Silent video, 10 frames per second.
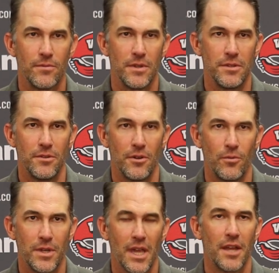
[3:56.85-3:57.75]

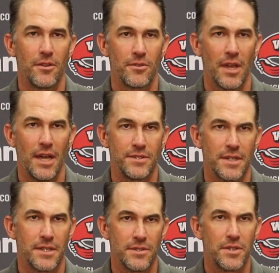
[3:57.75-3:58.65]
We got other guys
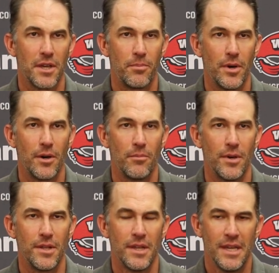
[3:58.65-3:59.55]
that can step up.
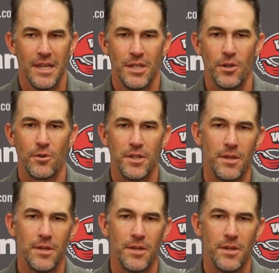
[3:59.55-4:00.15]
But knowing